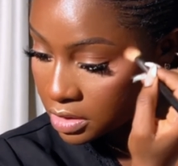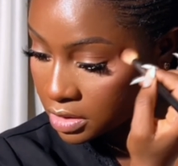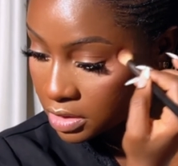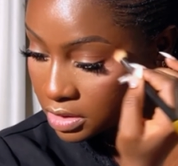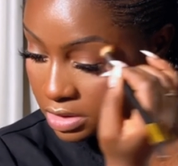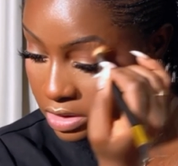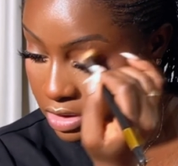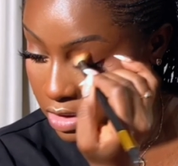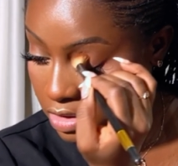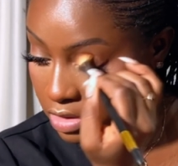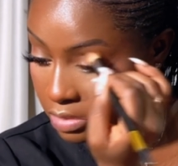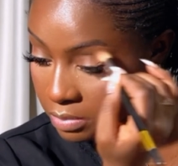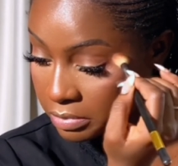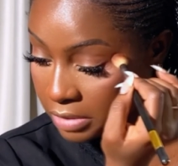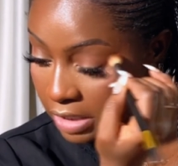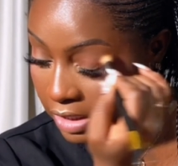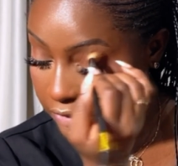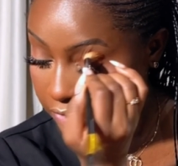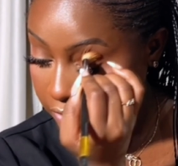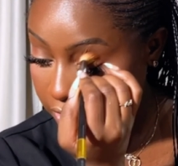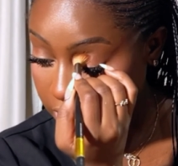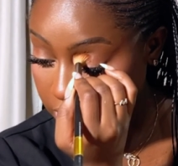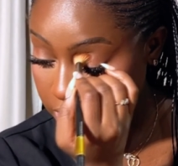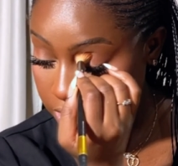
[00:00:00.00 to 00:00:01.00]
It's going to
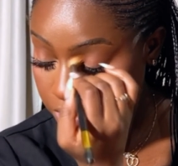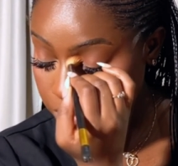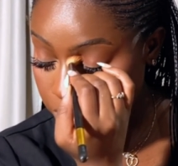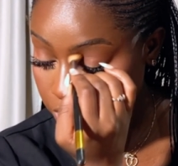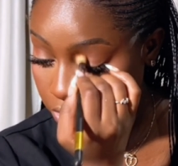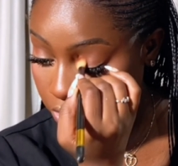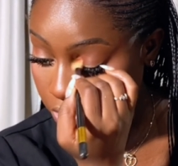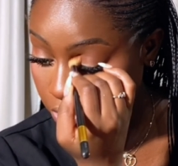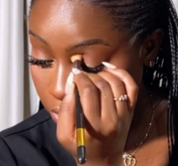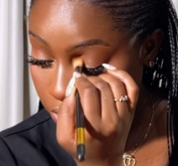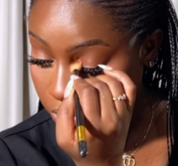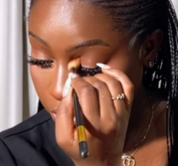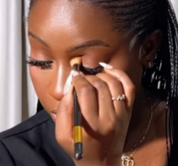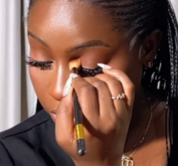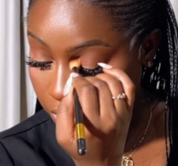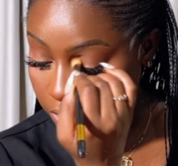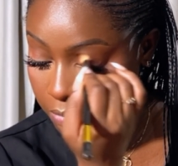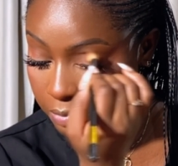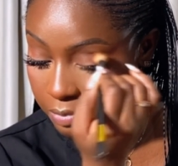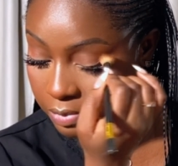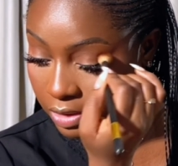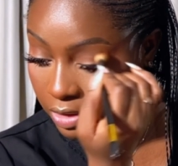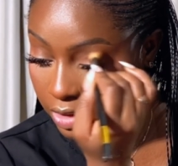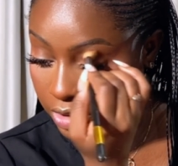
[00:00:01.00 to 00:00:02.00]
marry into
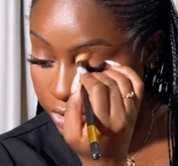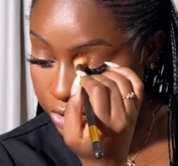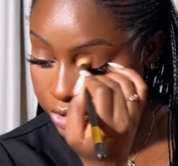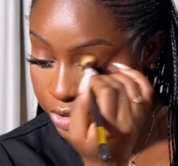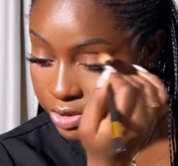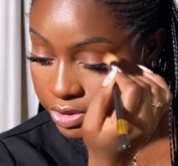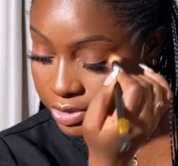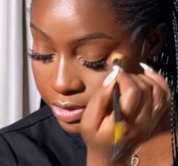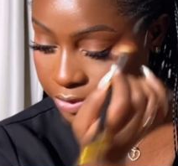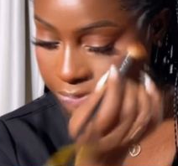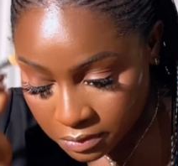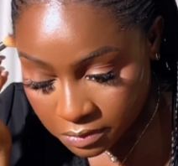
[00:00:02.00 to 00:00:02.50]
your blush.